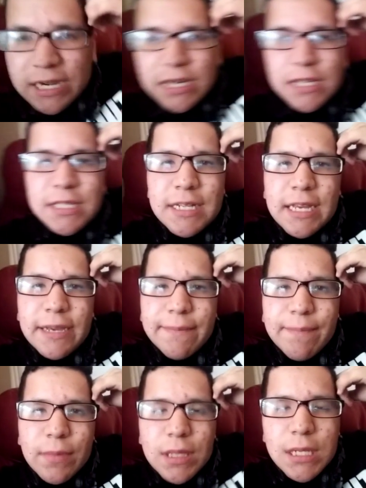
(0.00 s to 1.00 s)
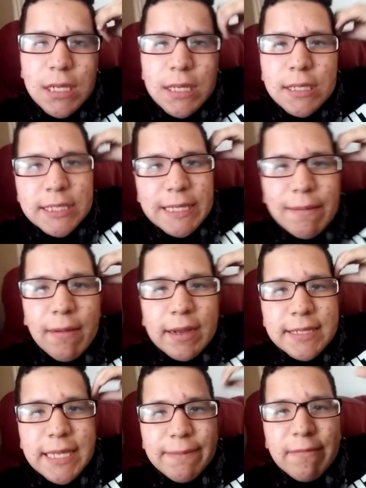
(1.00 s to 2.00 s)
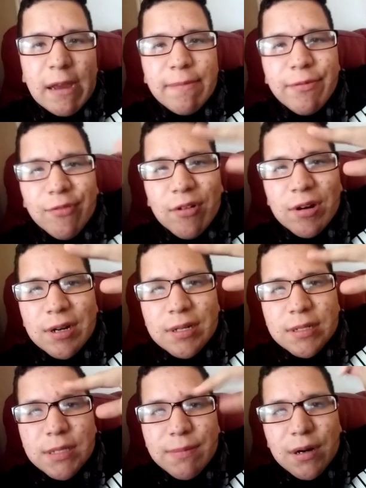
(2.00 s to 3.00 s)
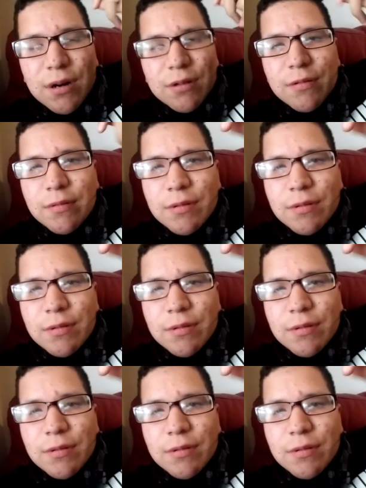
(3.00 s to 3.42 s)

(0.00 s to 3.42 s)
haircut today. See how long I can take me back before tomorrow.